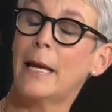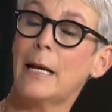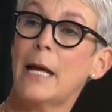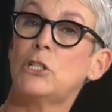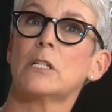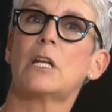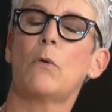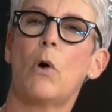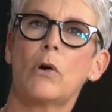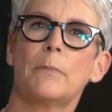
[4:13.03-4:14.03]
And I
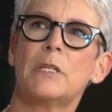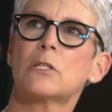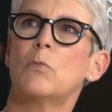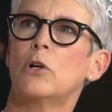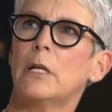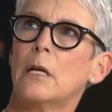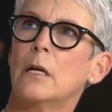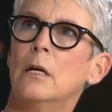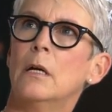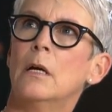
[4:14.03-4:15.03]
woke up this
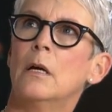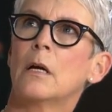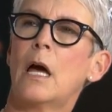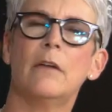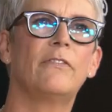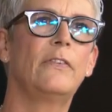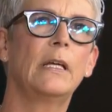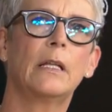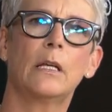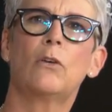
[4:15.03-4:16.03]
morning kind of
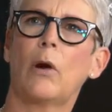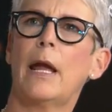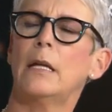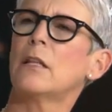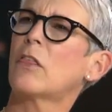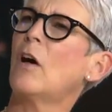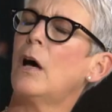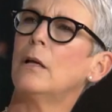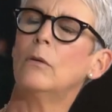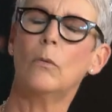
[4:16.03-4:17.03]
feeling great and
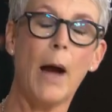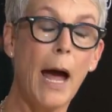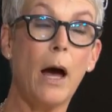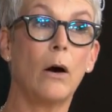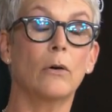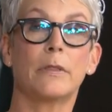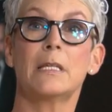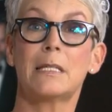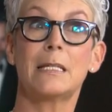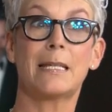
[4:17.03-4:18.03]
thought, wow,
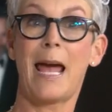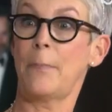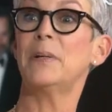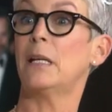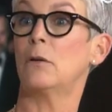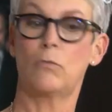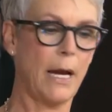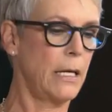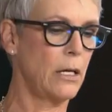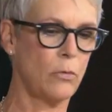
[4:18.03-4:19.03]
this is happening
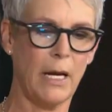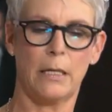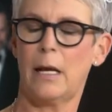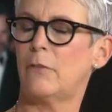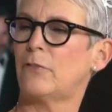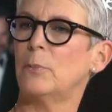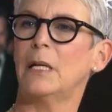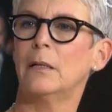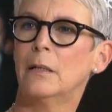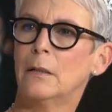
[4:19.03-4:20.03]
right here, right now for
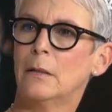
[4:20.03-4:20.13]
me.